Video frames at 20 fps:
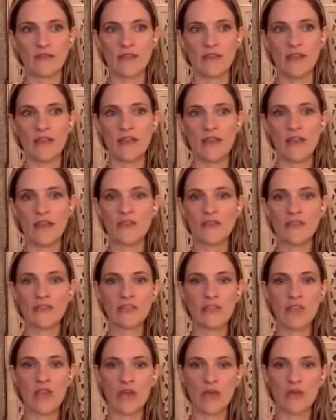if
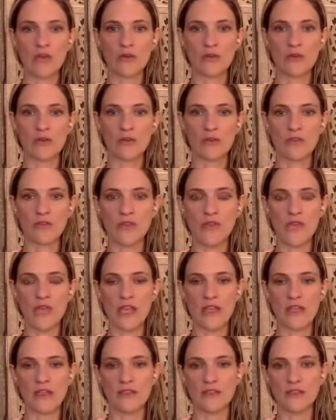so,
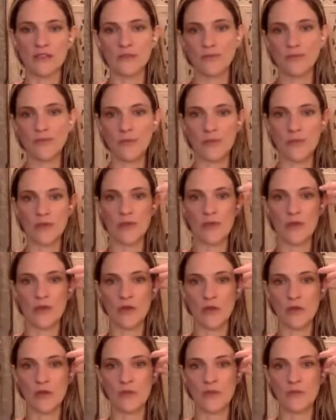then,
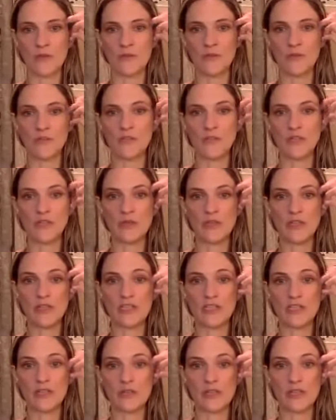doing
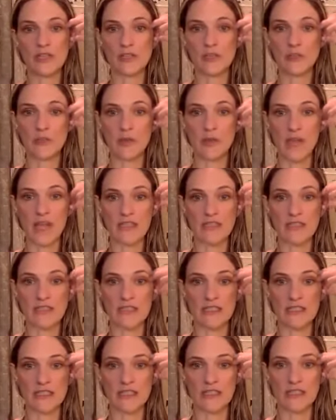some clearing
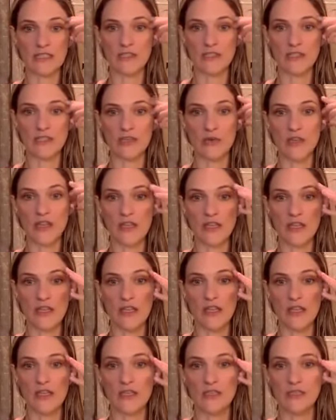practices, doing
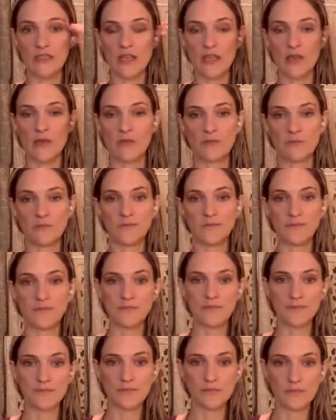some
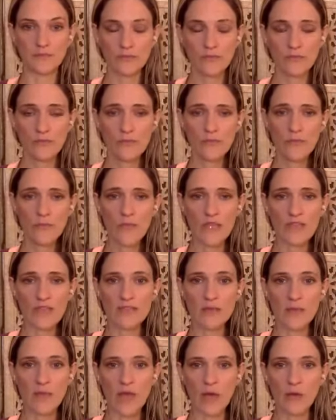
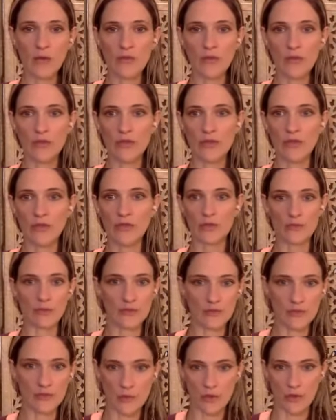helpful
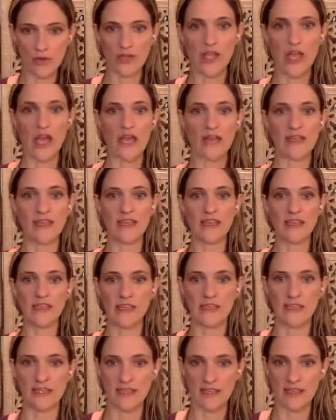cord
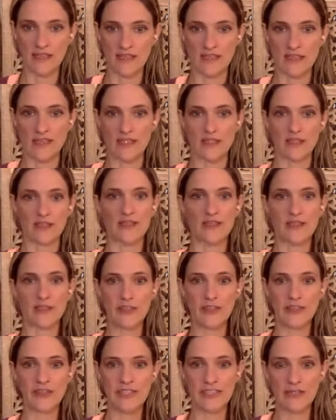cutting,
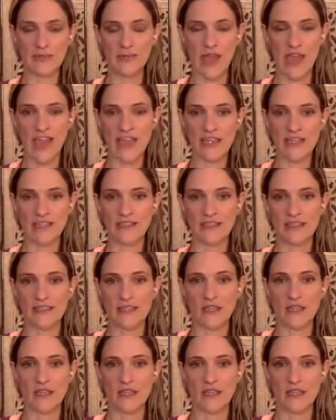clearing the space,